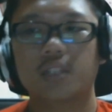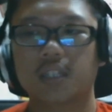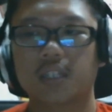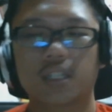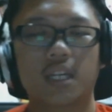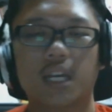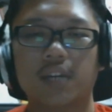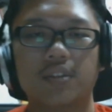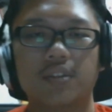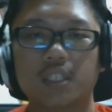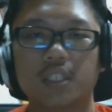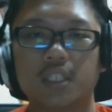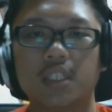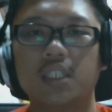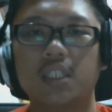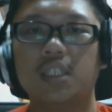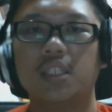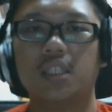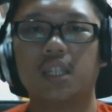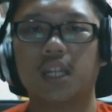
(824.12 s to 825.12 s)

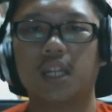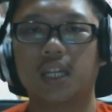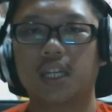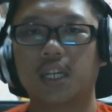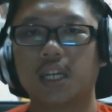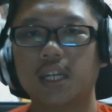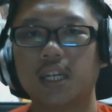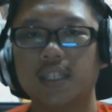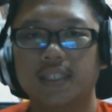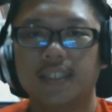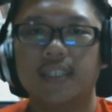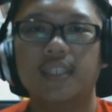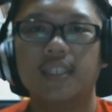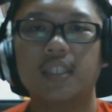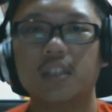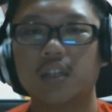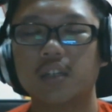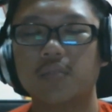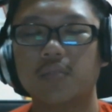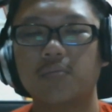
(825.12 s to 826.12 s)
guaranteed. Like I see
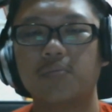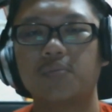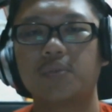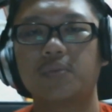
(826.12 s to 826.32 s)
a lot of